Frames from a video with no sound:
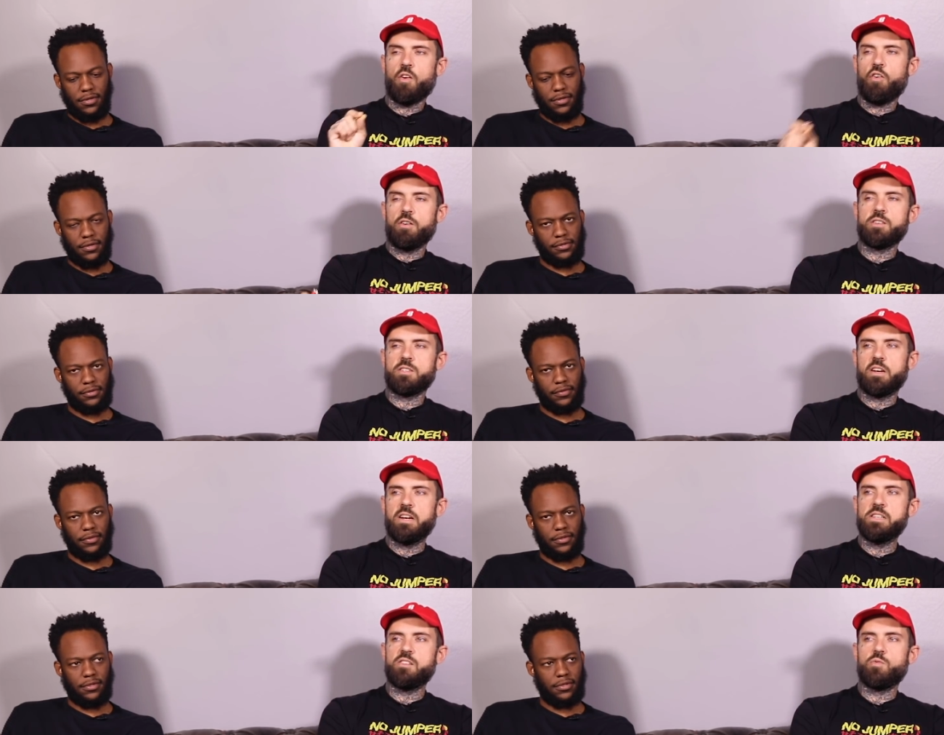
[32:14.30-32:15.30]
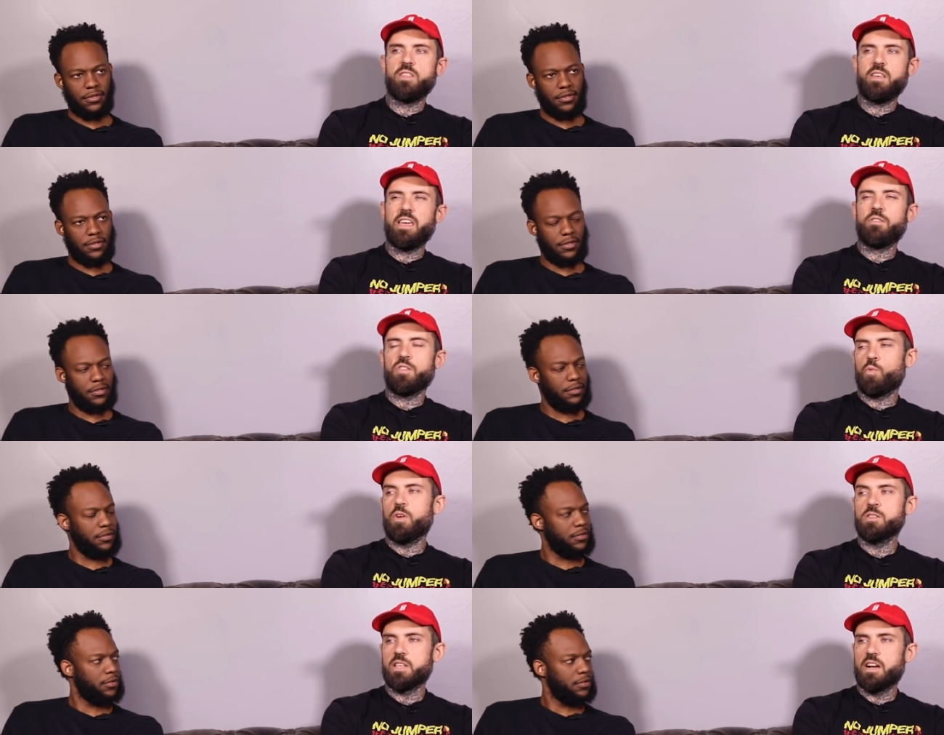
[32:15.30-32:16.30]
Speaker 1: of the artists that I deal with, even the
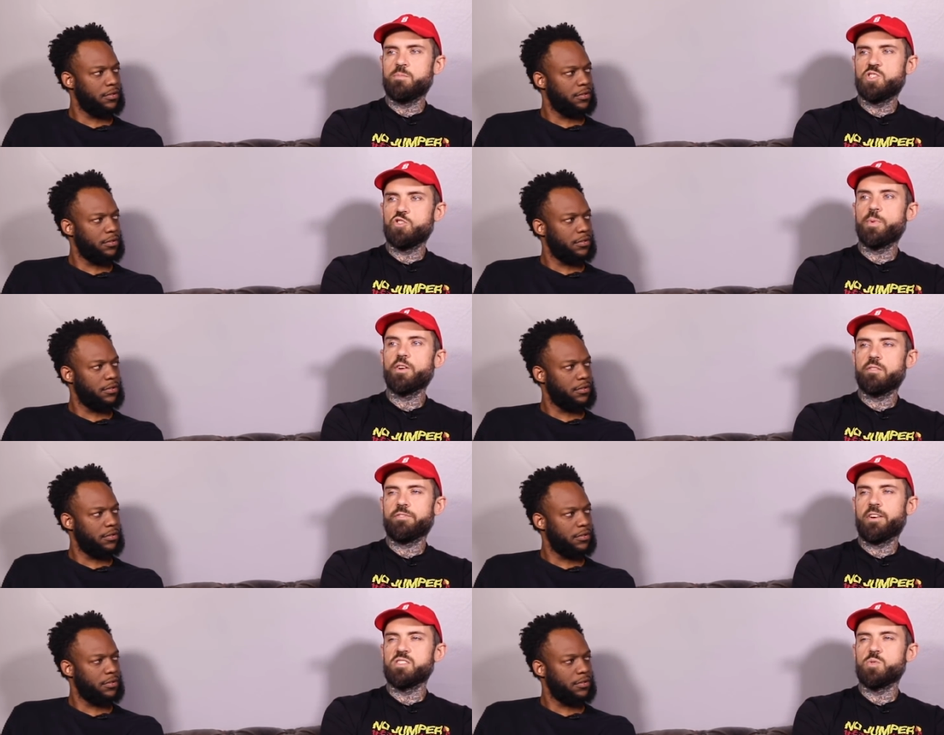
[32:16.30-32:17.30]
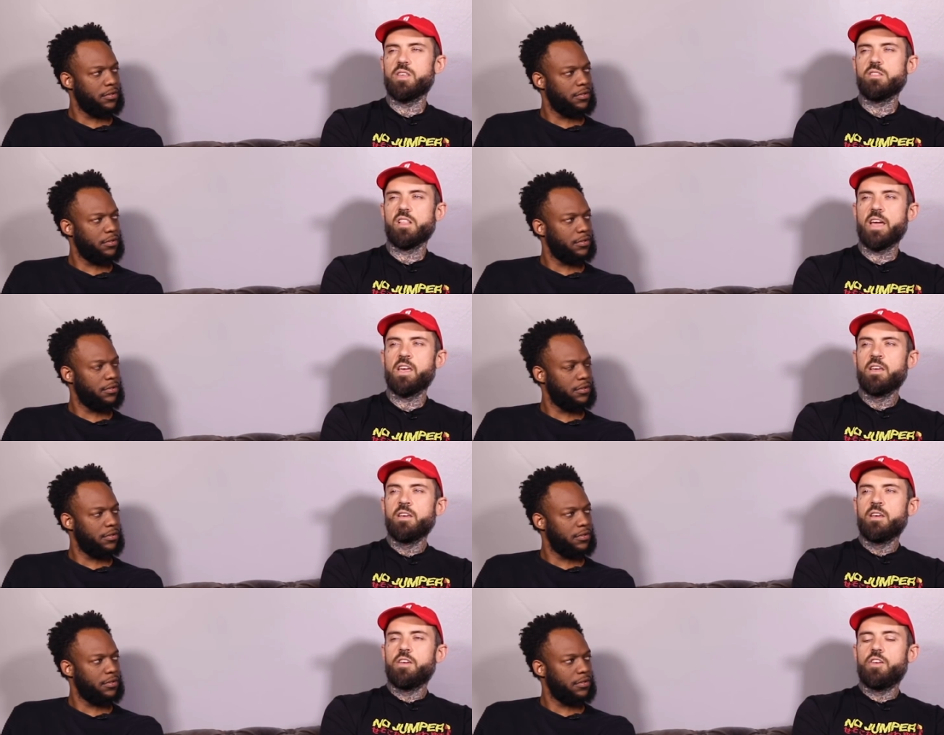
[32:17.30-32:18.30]
ones that I'm super good friends with, like.
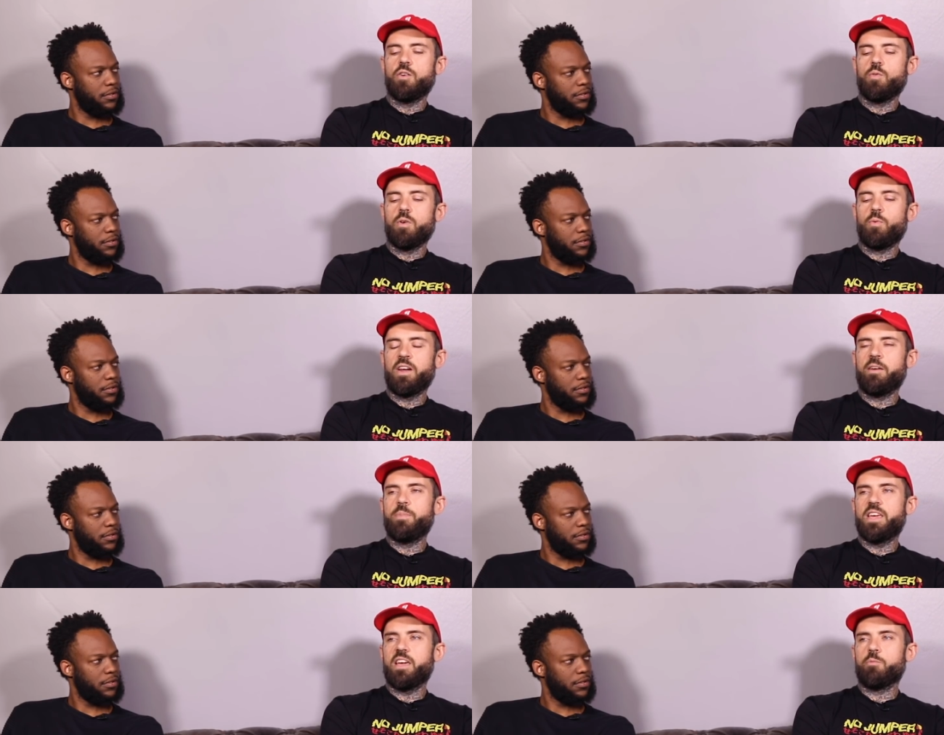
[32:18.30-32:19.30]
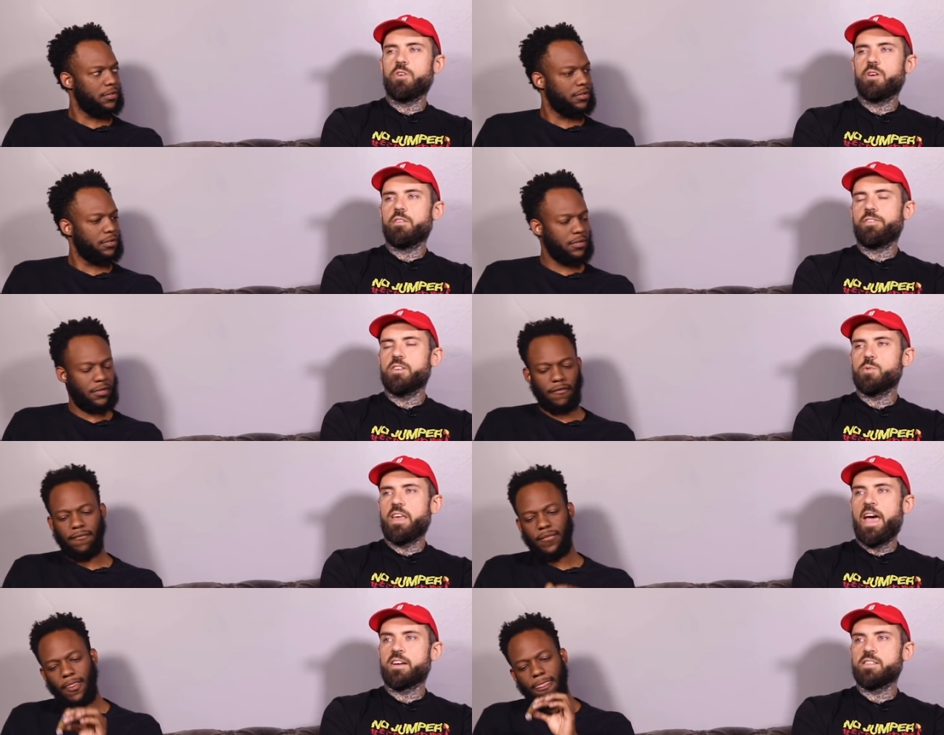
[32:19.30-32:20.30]
You know, when I became really good friends
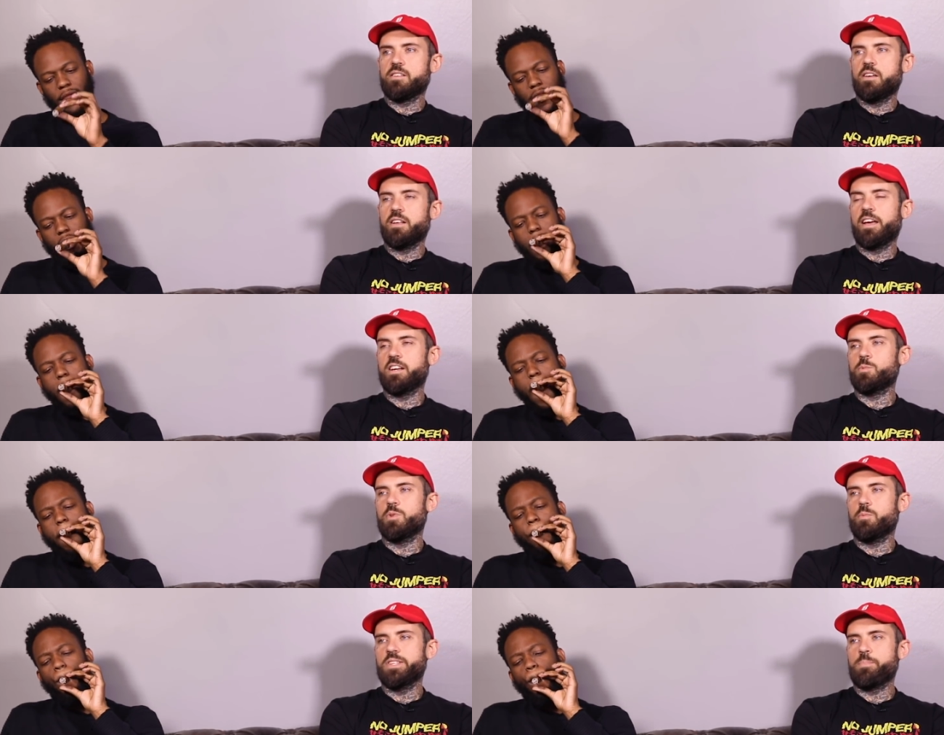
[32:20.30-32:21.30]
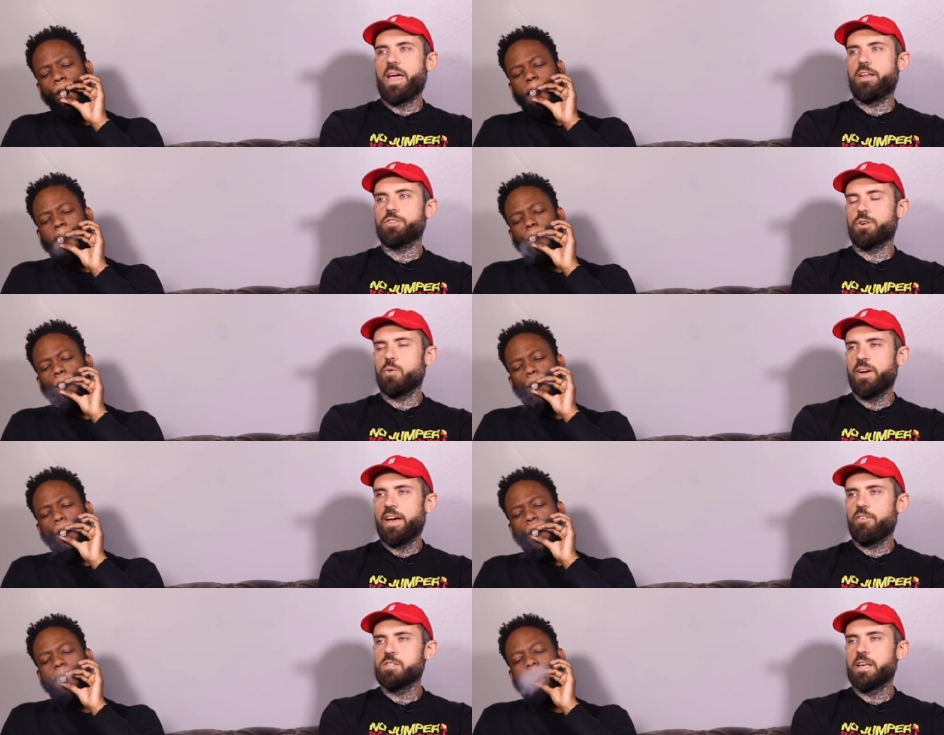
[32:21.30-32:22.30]
with X and he asked me to be his manager or
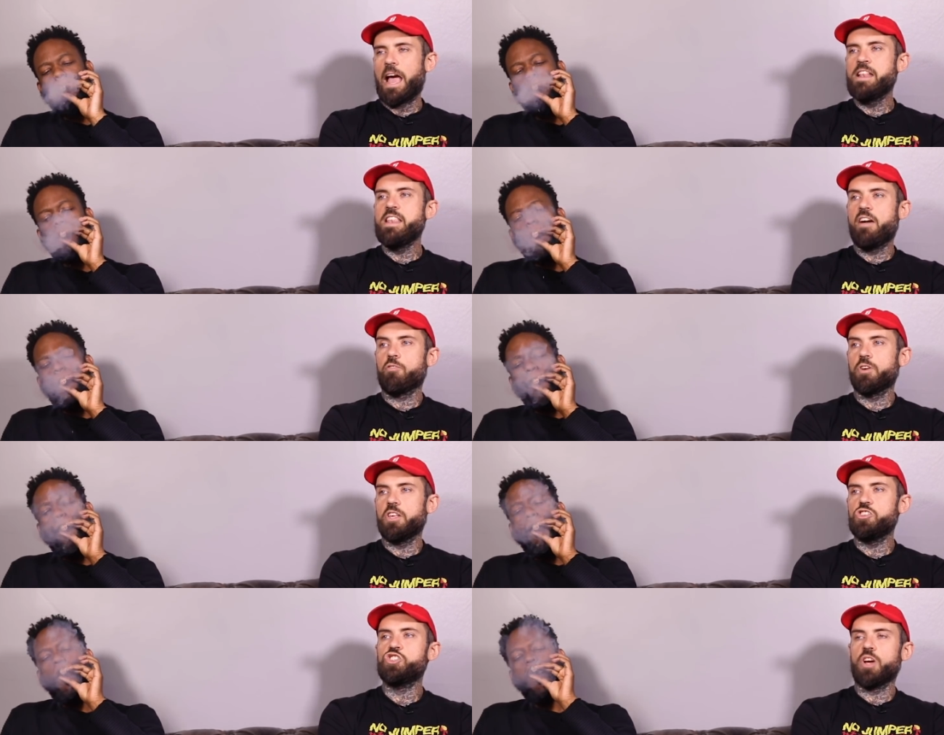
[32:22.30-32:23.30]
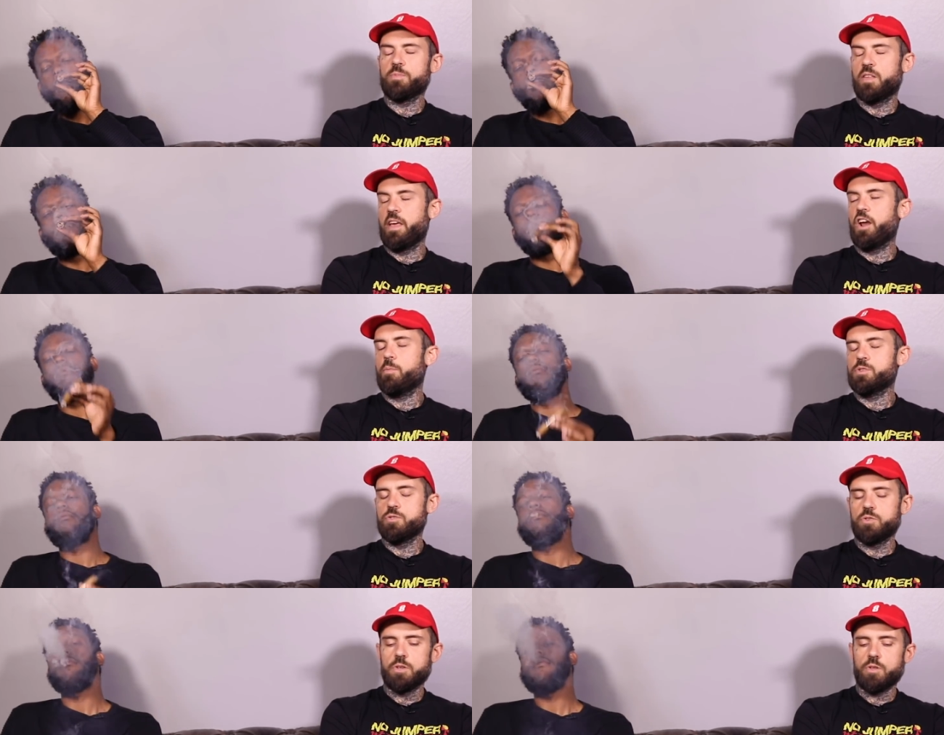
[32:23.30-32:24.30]
whatever, it's like I never really jumped on that
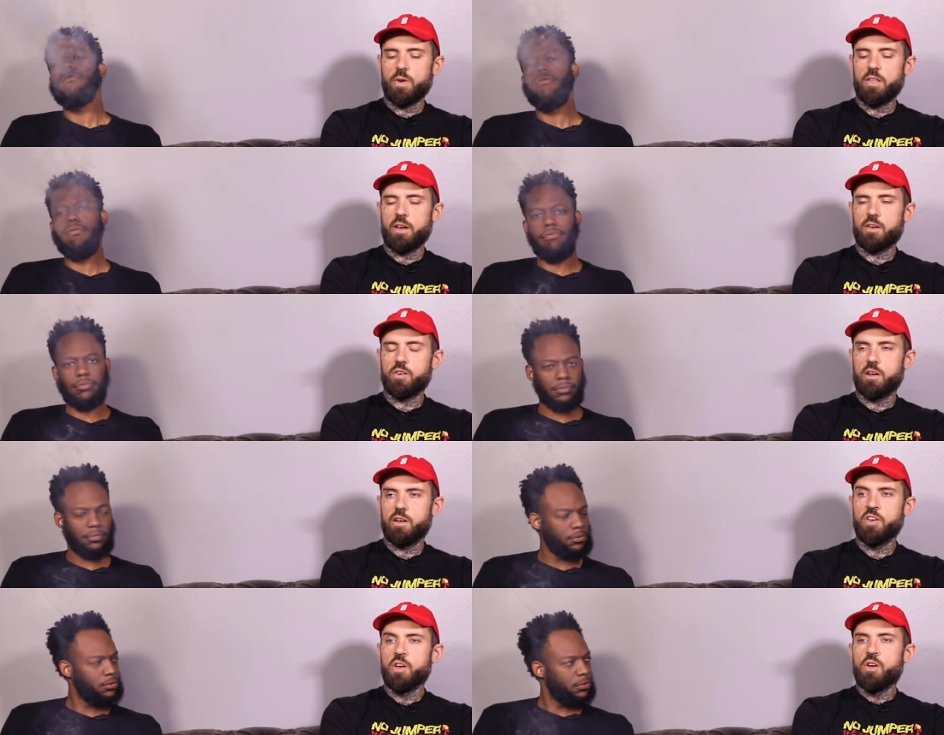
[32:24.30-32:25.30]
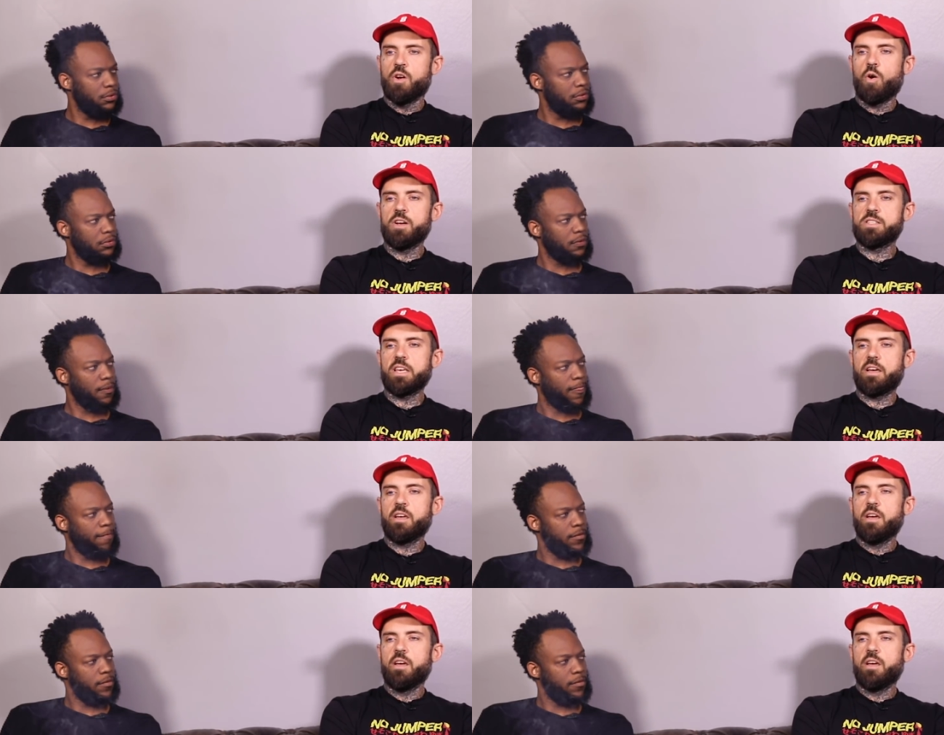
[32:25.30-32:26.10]
opportunity the way that I could have. Or it's like